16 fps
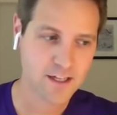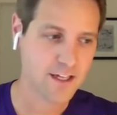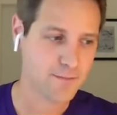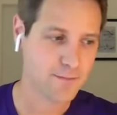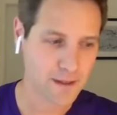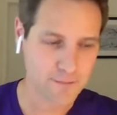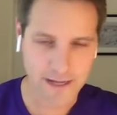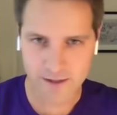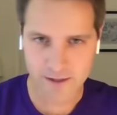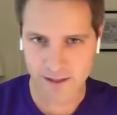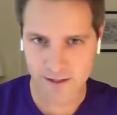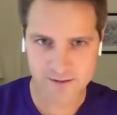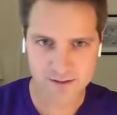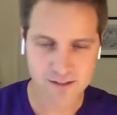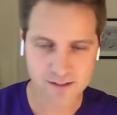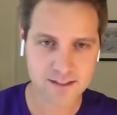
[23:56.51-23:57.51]
and my
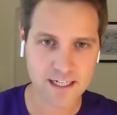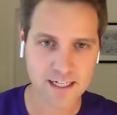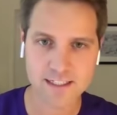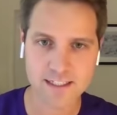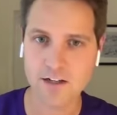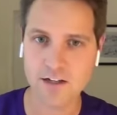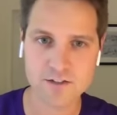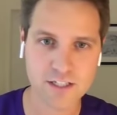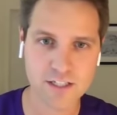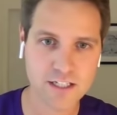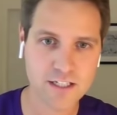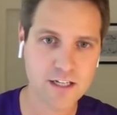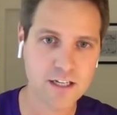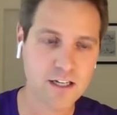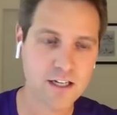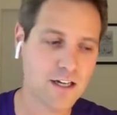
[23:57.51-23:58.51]
background's in technology,
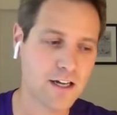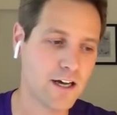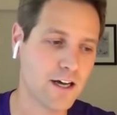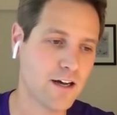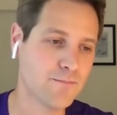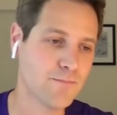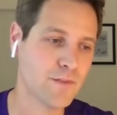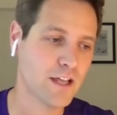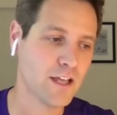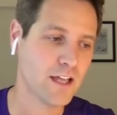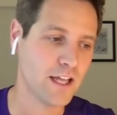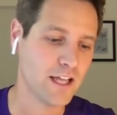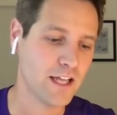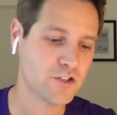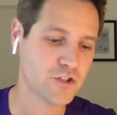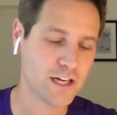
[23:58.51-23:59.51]

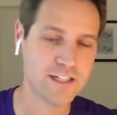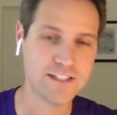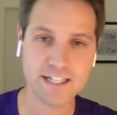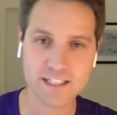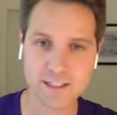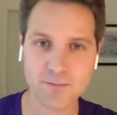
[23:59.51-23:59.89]
and try to take the